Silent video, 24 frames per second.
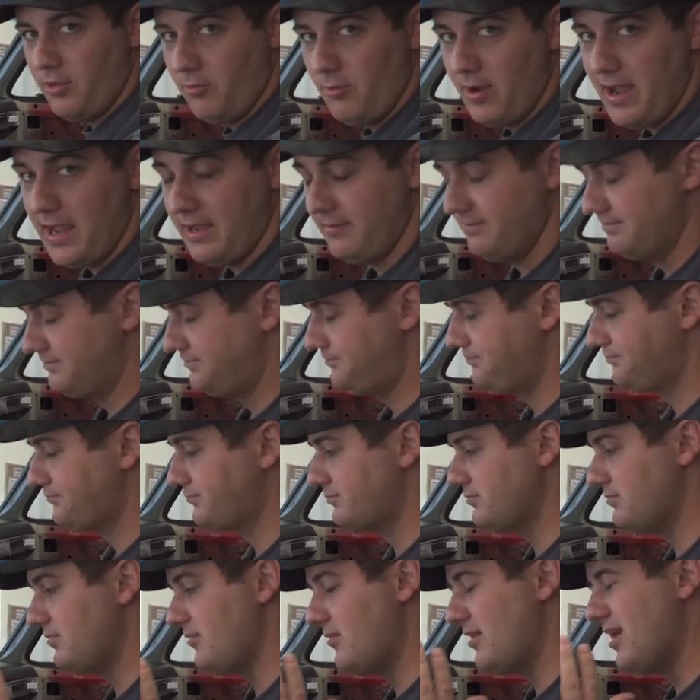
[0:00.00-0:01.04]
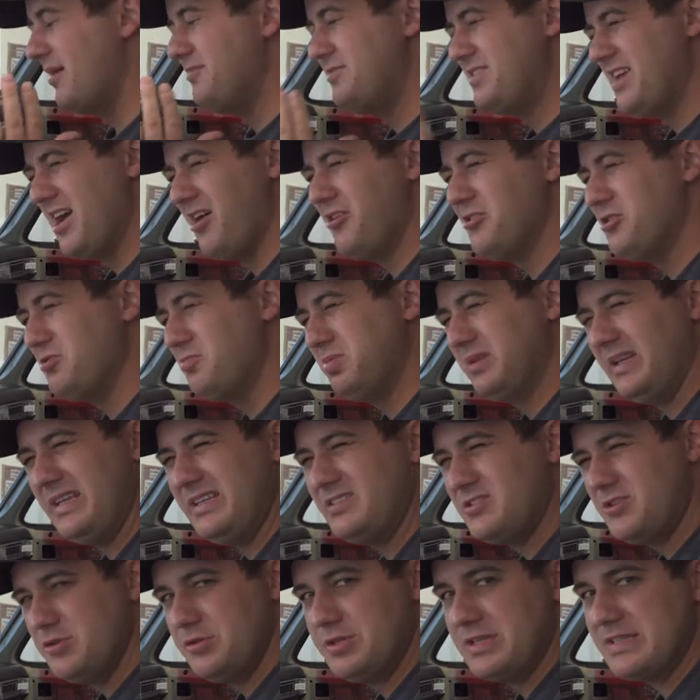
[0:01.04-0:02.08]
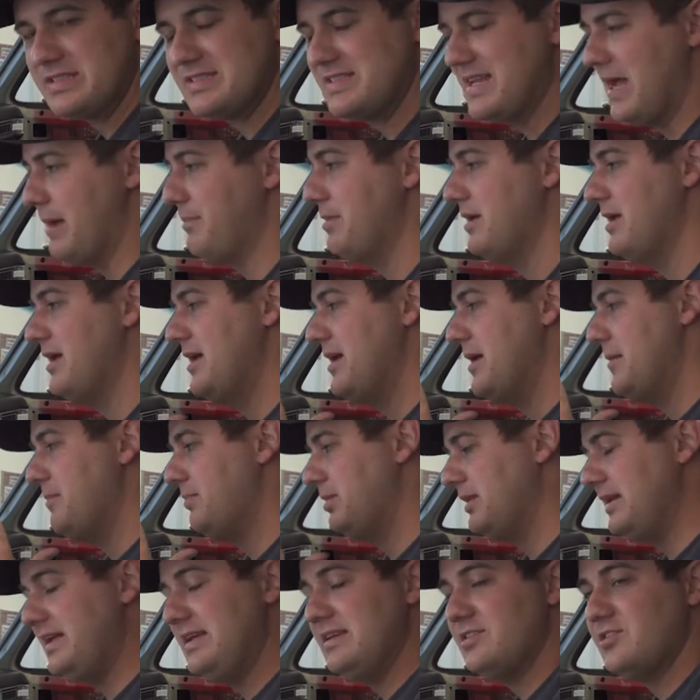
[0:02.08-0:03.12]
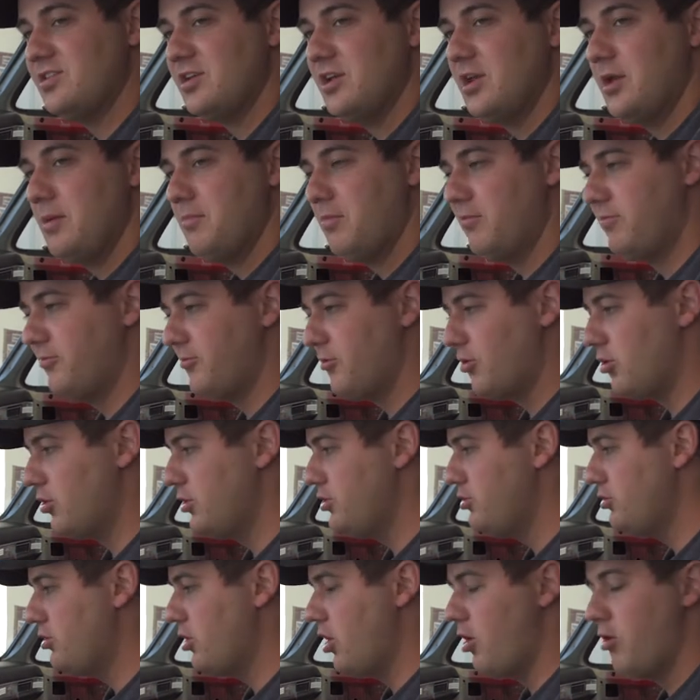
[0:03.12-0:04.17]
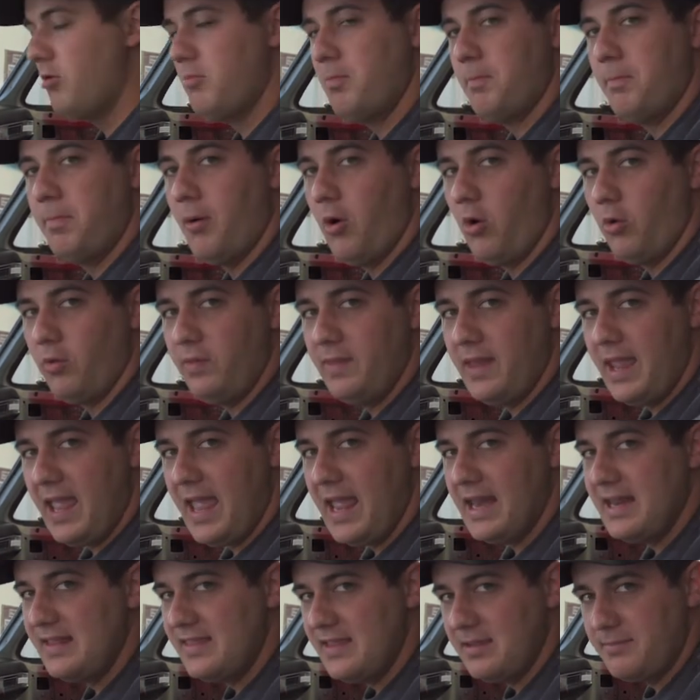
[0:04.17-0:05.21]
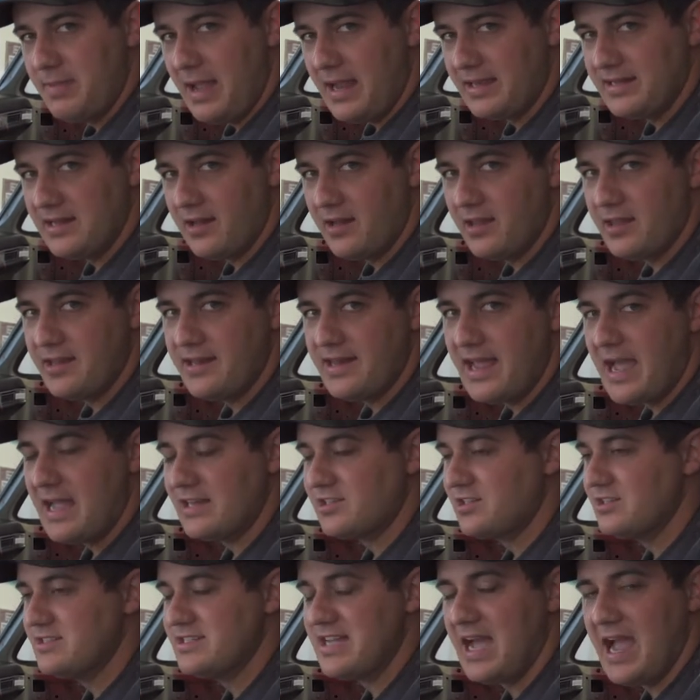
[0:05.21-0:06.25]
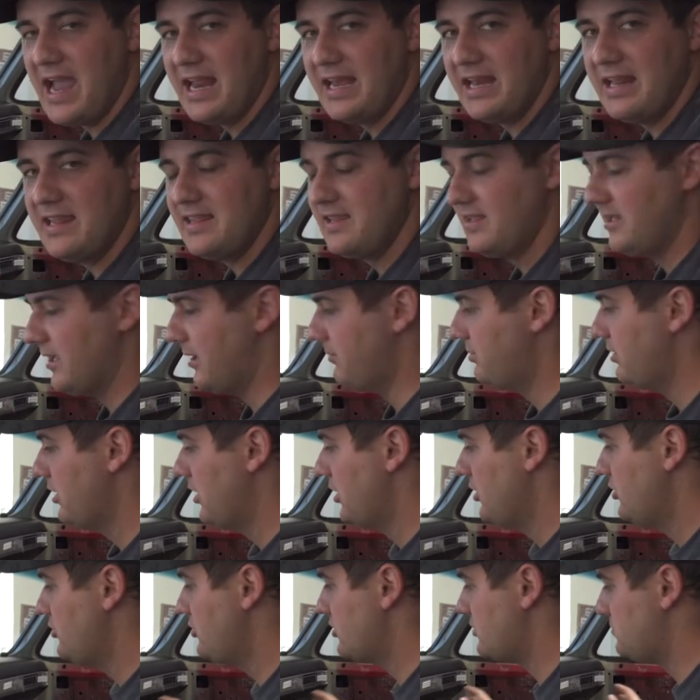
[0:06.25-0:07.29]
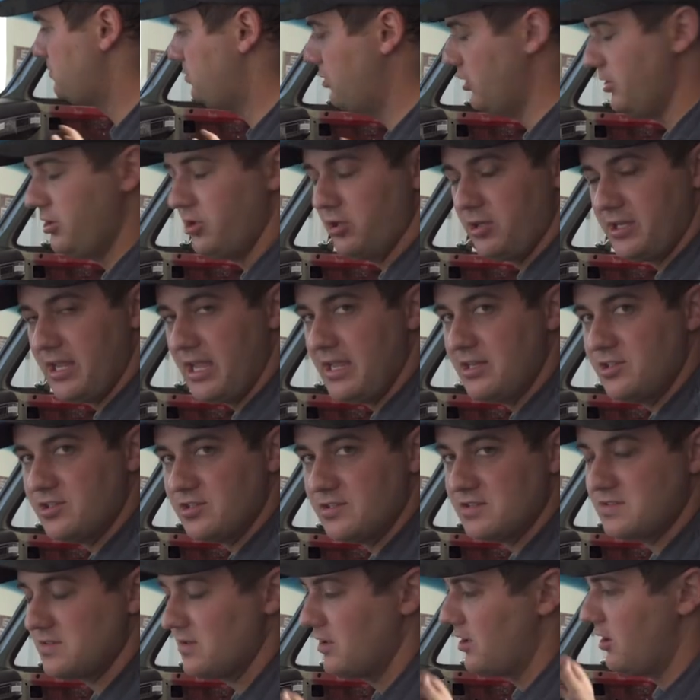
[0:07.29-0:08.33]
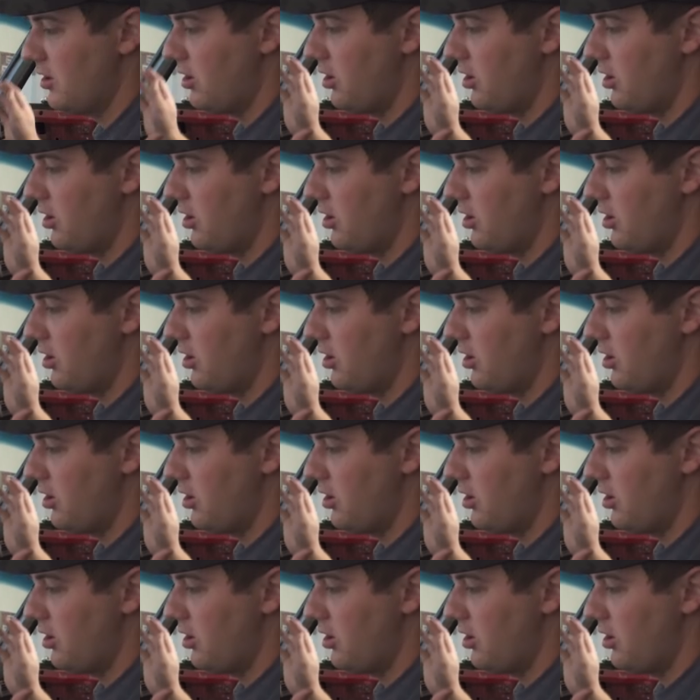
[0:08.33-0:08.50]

the way. I'm telling you, please do this step. Please before you go bolting anything back down to the dash and tying anything up, just put your gauges